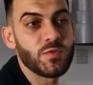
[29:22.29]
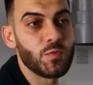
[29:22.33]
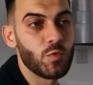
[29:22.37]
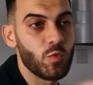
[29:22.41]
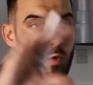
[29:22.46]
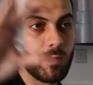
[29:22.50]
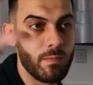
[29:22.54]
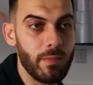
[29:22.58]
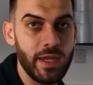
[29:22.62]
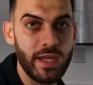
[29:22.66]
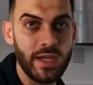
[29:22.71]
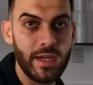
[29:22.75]
we
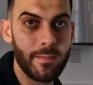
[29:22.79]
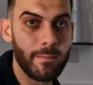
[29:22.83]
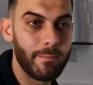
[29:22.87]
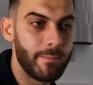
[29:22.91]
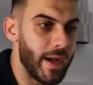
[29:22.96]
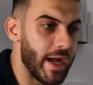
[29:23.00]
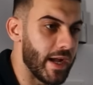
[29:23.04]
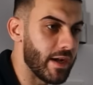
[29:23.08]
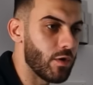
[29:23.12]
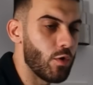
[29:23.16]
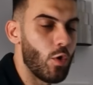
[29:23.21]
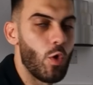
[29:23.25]
were making
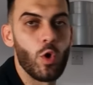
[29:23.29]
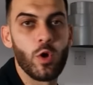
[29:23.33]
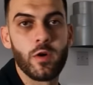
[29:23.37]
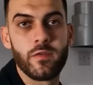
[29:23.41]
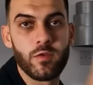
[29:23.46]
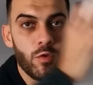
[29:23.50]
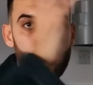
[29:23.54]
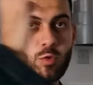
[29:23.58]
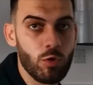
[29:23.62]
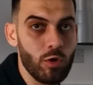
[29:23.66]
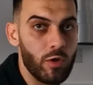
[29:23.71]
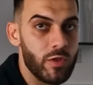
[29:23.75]
back
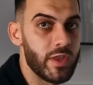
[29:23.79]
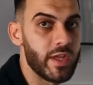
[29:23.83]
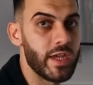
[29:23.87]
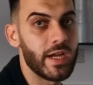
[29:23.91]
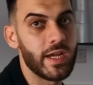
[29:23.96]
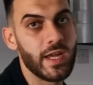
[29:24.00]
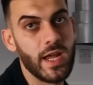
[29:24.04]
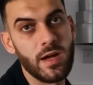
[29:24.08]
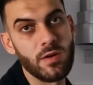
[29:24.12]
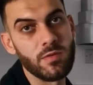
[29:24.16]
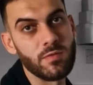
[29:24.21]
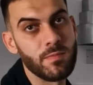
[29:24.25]
overall on the
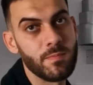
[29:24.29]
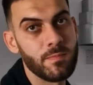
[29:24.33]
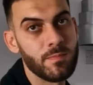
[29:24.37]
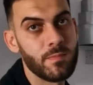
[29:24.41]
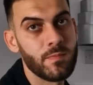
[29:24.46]
account.